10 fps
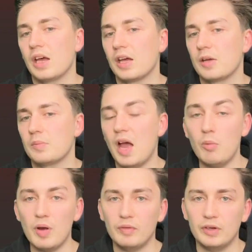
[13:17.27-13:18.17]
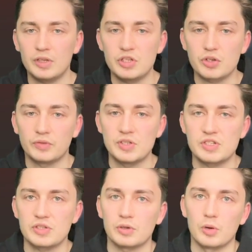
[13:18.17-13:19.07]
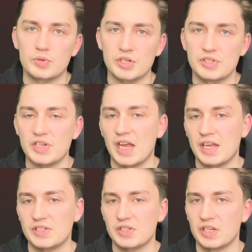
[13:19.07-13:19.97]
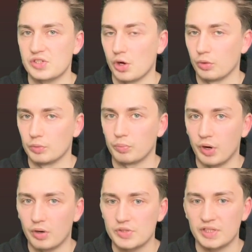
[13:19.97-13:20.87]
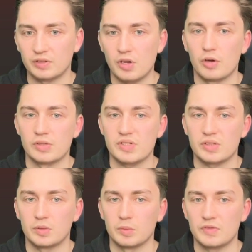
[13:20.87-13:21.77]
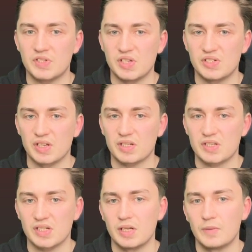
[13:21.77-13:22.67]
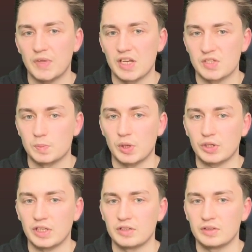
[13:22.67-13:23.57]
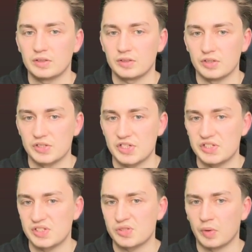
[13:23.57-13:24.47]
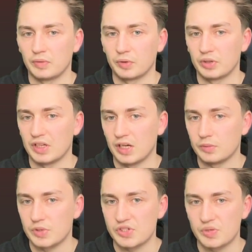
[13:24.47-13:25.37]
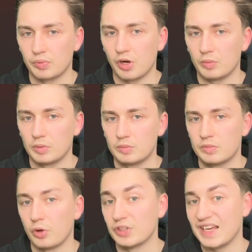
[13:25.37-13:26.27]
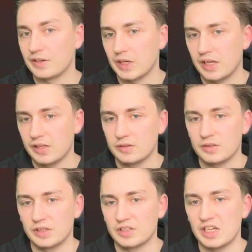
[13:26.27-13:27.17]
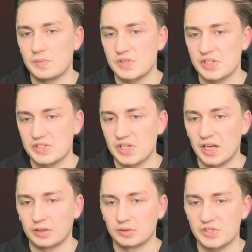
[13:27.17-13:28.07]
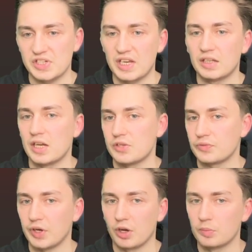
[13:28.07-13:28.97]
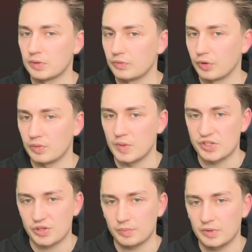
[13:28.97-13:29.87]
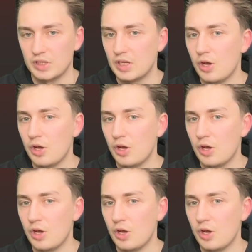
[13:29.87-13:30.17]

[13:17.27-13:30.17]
However, each of these options has its own pros and cons. The move c6 is blocking the c6 square for the knight, which is a problem. On the other hand, it keeps this diagonal c8, h3 open for the bishop.